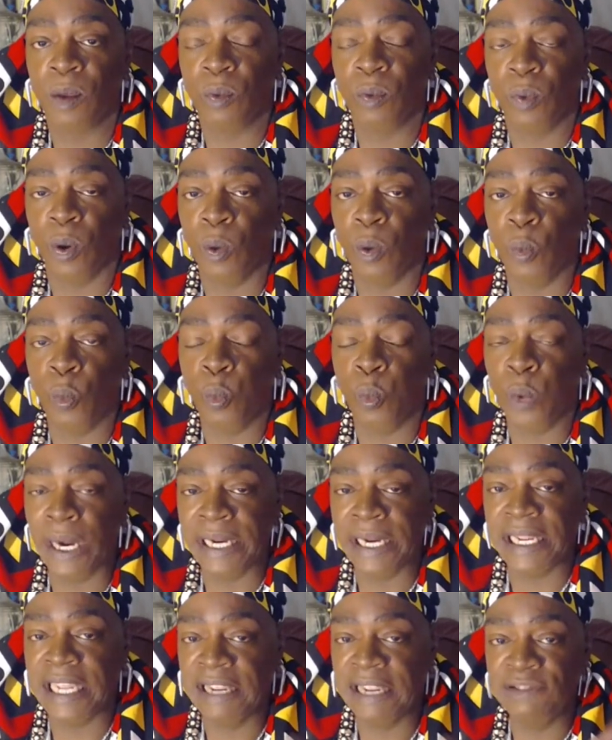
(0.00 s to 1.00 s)

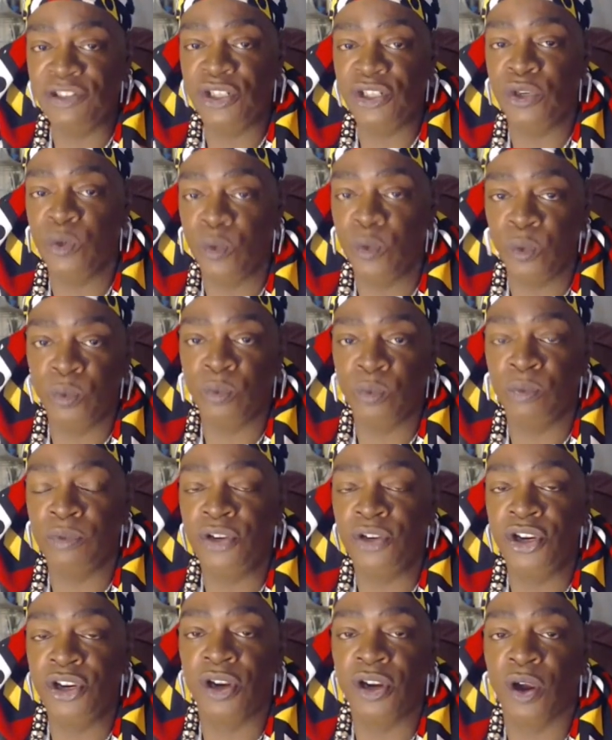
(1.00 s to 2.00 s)
what gives you,
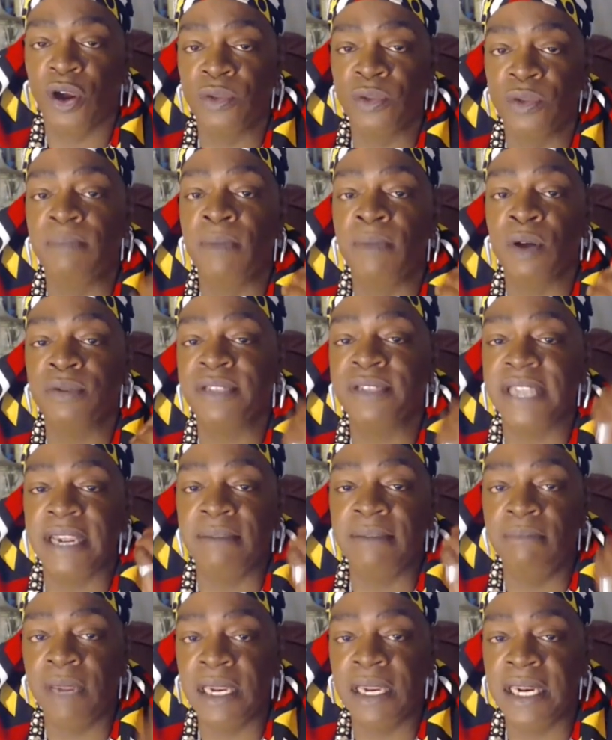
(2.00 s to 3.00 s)
you know, the most
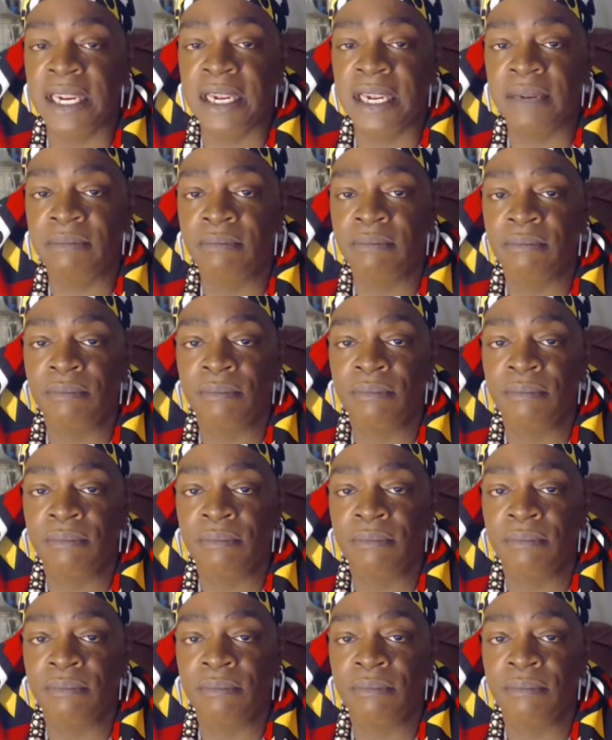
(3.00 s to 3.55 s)
immediate